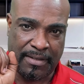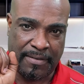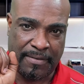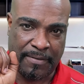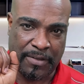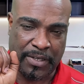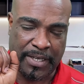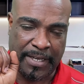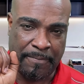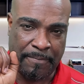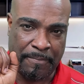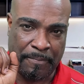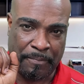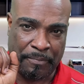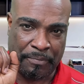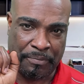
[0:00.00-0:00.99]
Okay,
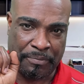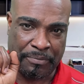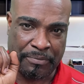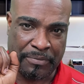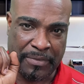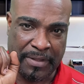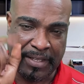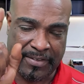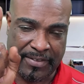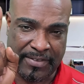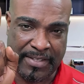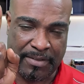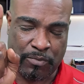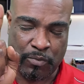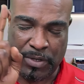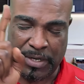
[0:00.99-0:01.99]
this is
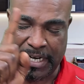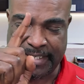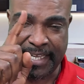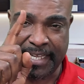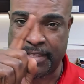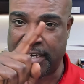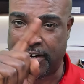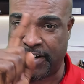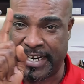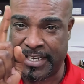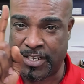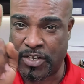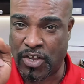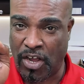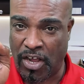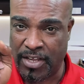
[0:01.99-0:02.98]
when I said there are hidden
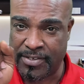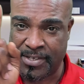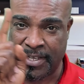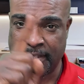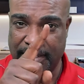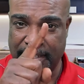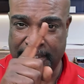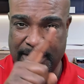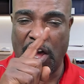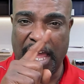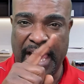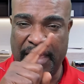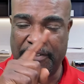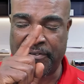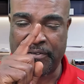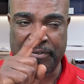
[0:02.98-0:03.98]
costs. This is
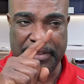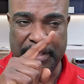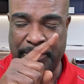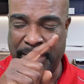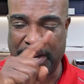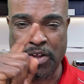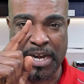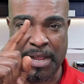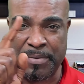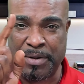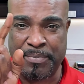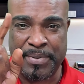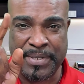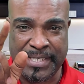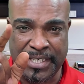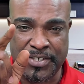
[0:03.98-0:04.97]
if, depending on how many
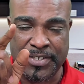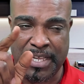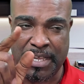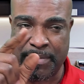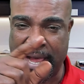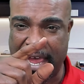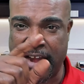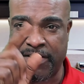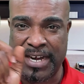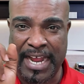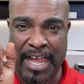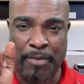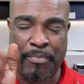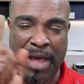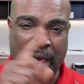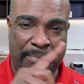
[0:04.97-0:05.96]
positions I'm hiring and how
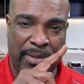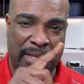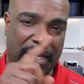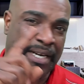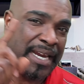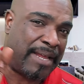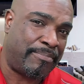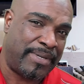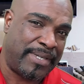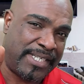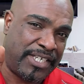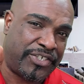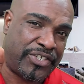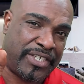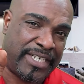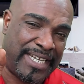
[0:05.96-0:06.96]
popular that
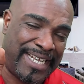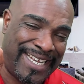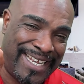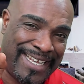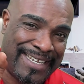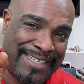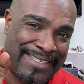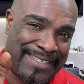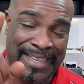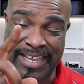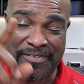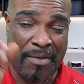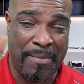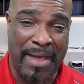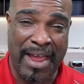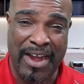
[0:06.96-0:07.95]
position is, if
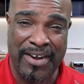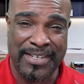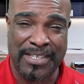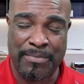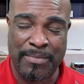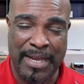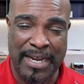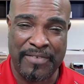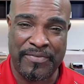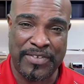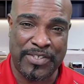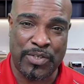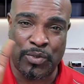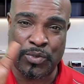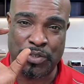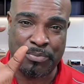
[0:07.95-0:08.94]
I'm hiring somebody for
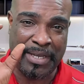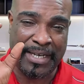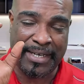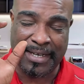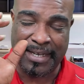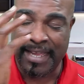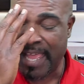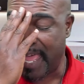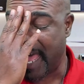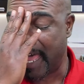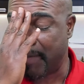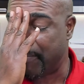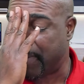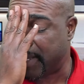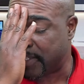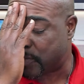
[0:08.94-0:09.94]
social media, I may
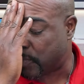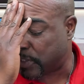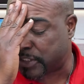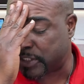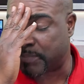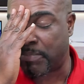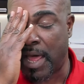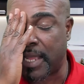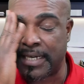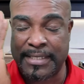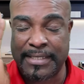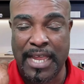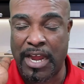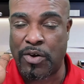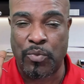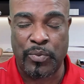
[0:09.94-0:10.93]
as well just block an
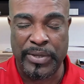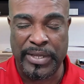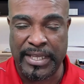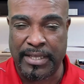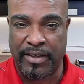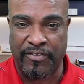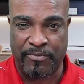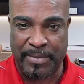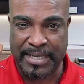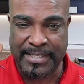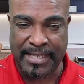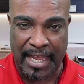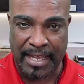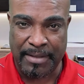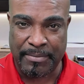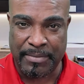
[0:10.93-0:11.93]
entire week of my time,